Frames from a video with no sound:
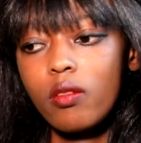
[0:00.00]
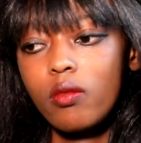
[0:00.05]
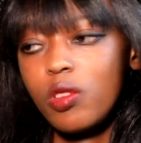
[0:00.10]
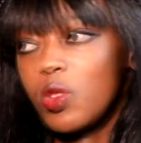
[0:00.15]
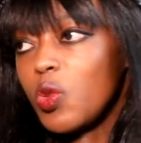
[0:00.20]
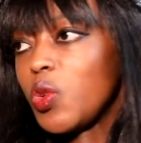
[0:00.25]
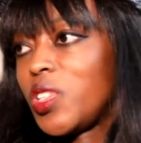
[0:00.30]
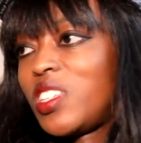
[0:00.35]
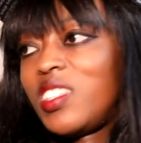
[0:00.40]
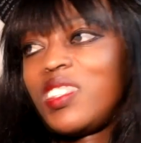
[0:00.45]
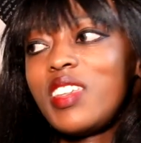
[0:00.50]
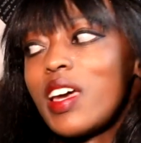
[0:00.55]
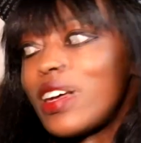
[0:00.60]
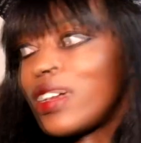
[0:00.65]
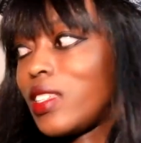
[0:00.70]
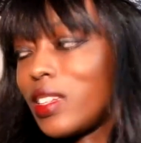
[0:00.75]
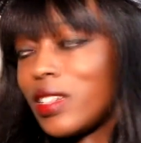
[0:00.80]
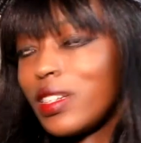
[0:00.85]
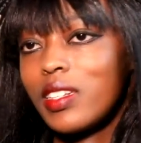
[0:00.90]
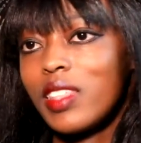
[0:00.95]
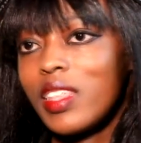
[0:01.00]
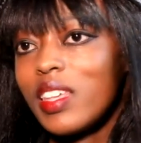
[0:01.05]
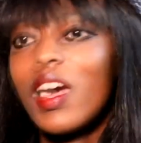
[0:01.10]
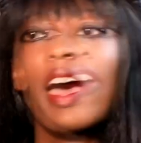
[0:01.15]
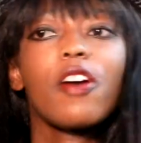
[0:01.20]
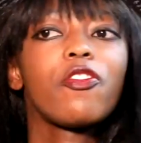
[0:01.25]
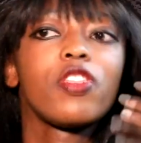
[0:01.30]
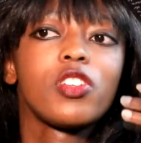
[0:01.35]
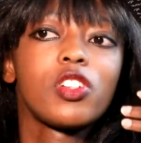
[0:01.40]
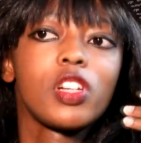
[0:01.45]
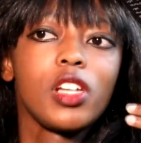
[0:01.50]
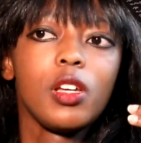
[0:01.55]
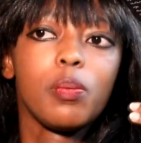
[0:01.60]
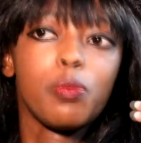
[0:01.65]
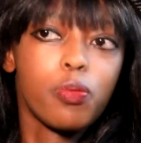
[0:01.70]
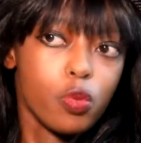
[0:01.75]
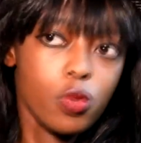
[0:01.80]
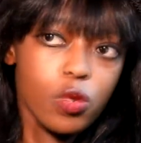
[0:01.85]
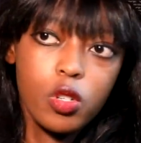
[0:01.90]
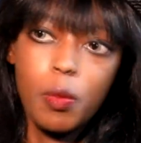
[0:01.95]
it's just they haven't really
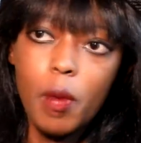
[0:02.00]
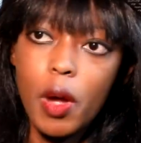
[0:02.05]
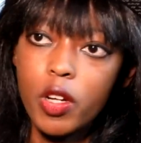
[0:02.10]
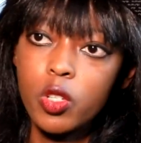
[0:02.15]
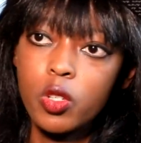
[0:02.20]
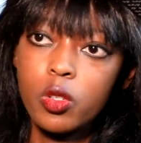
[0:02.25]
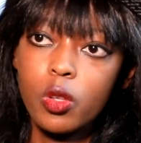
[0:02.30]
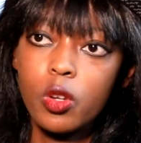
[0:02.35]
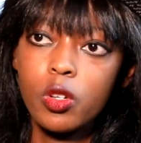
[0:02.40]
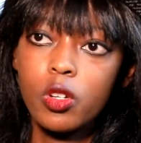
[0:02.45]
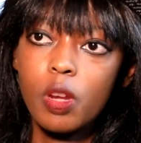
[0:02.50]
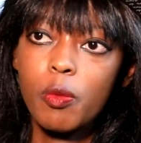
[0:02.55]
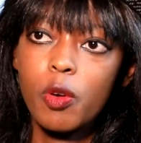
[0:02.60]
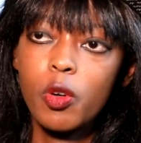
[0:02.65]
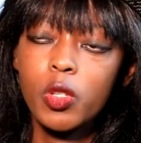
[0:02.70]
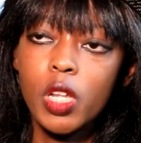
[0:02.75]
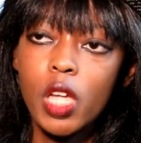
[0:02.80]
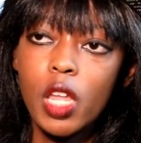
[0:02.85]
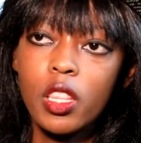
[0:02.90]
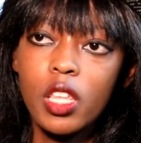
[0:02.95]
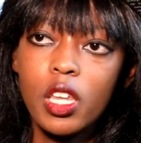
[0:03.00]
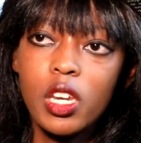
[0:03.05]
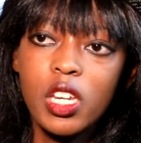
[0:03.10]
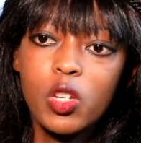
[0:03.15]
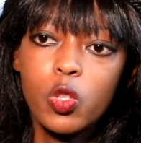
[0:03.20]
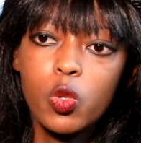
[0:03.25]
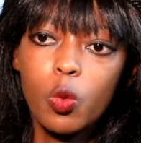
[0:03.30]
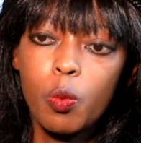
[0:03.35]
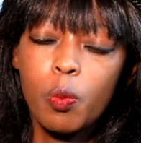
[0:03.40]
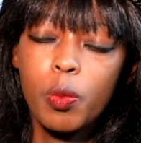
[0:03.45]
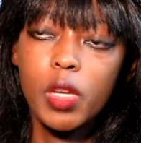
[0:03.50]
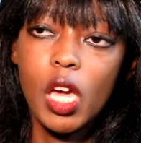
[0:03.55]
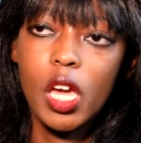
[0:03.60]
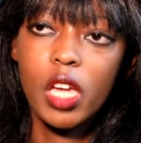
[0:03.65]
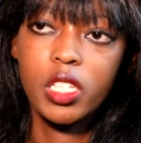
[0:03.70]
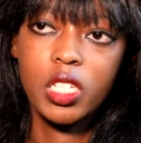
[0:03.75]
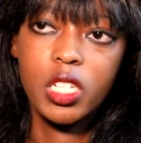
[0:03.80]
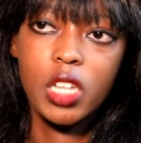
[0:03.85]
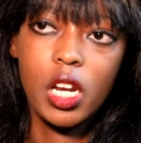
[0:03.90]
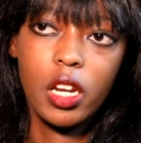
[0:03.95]
put much thought about it, and they need to be
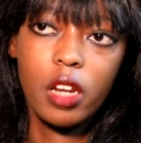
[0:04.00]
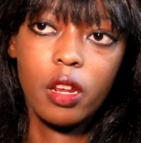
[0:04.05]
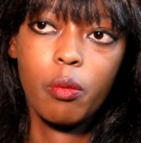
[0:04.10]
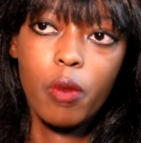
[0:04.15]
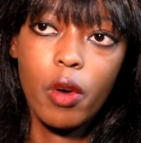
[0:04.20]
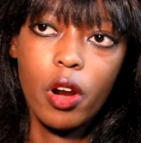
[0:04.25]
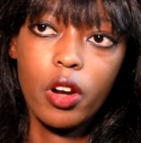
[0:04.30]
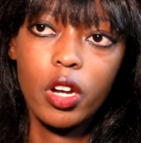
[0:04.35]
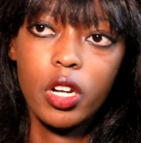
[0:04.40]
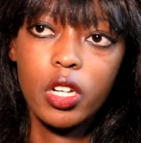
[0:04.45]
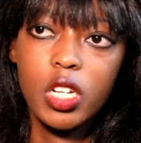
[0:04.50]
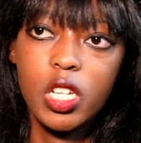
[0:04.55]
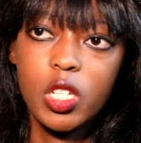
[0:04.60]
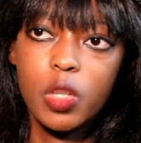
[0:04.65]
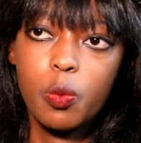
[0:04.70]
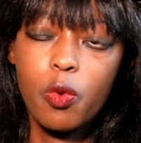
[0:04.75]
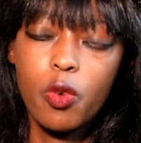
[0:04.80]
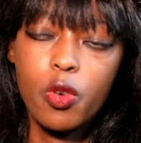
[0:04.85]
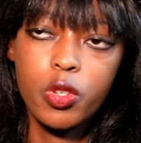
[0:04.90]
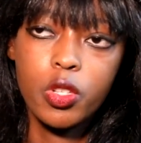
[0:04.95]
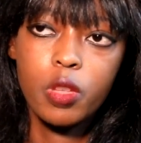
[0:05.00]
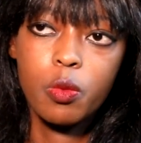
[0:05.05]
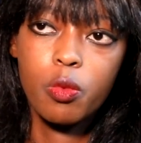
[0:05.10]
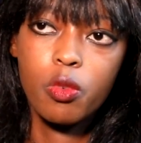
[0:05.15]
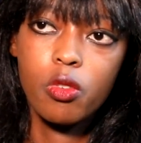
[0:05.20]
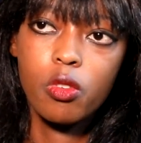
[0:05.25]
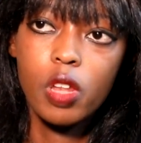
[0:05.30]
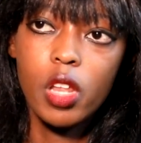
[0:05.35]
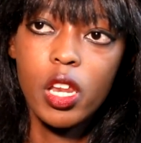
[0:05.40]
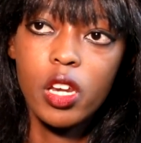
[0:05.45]
as deliberate as possible.